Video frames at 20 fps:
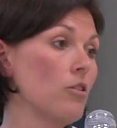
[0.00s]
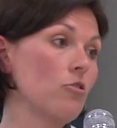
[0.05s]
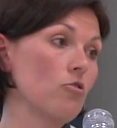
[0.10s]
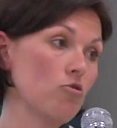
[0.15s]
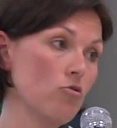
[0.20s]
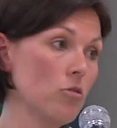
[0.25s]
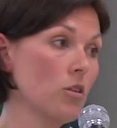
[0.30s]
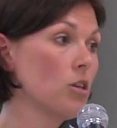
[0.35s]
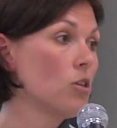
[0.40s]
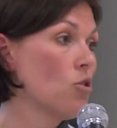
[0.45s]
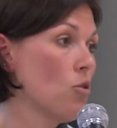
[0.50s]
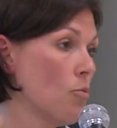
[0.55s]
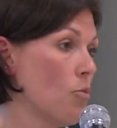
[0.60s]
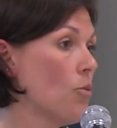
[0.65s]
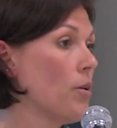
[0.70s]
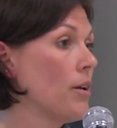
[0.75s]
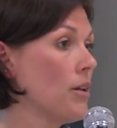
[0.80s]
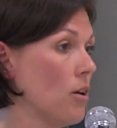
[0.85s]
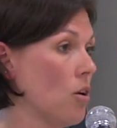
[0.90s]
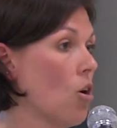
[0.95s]
there's really no
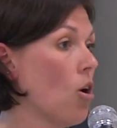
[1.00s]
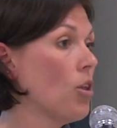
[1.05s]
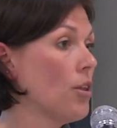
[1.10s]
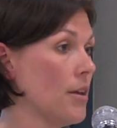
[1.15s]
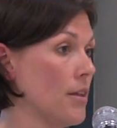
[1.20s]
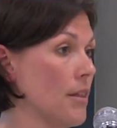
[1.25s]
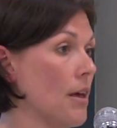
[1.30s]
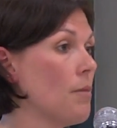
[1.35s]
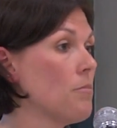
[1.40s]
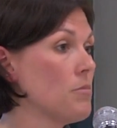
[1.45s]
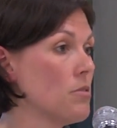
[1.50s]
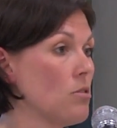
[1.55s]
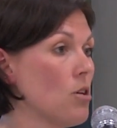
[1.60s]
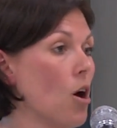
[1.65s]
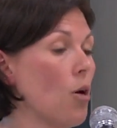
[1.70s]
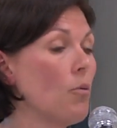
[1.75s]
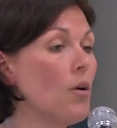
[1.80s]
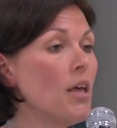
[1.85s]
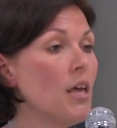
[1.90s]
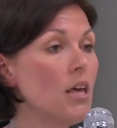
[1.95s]
point in calling them.
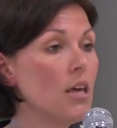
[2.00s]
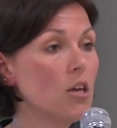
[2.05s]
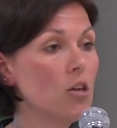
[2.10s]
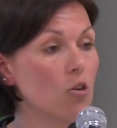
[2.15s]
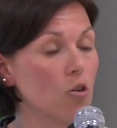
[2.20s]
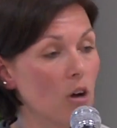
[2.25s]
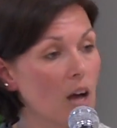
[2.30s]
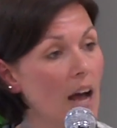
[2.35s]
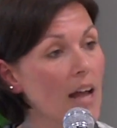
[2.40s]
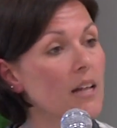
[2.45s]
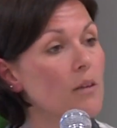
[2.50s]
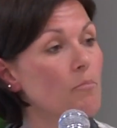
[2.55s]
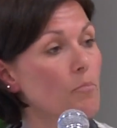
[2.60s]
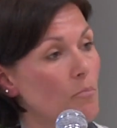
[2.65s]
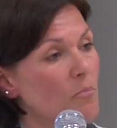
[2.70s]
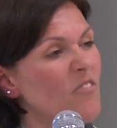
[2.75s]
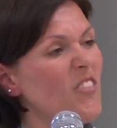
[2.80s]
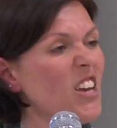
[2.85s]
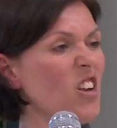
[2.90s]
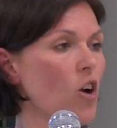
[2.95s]
So, kind of
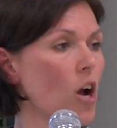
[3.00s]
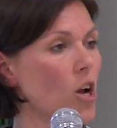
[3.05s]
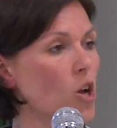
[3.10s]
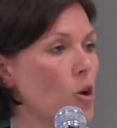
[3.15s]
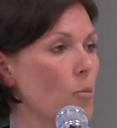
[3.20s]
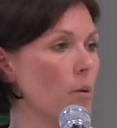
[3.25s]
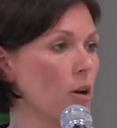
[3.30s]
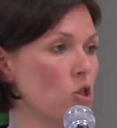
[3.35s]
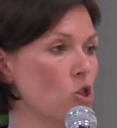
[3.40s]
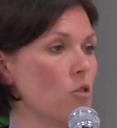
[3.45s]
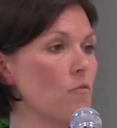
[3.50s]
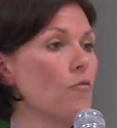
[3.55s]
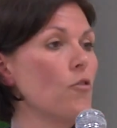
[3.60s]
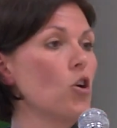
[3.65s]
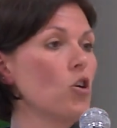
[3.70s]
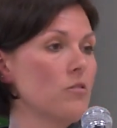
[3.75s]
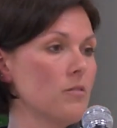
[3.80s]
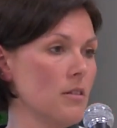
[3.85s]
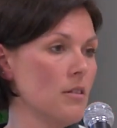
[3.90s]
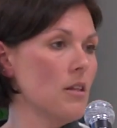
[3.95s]
figure out your budget
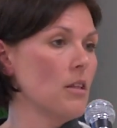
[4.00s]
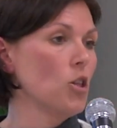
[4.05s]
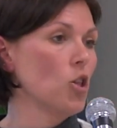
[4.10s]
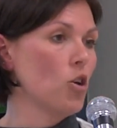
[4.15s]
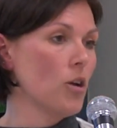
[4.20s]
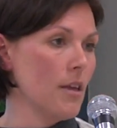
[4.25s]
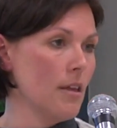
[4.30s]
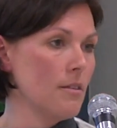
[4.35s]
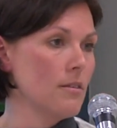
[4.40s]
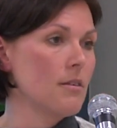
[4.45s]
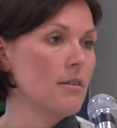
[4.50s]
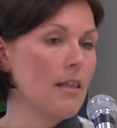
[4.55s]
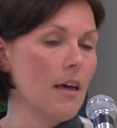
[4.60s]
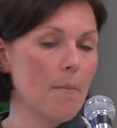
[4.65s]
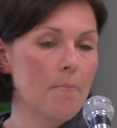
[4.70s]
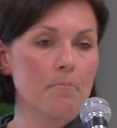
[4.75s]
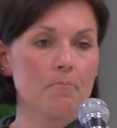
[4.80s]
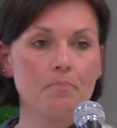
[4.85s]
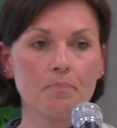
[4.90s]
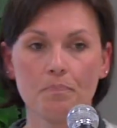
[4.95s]
first and then look into
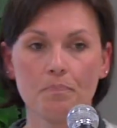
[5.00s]
them.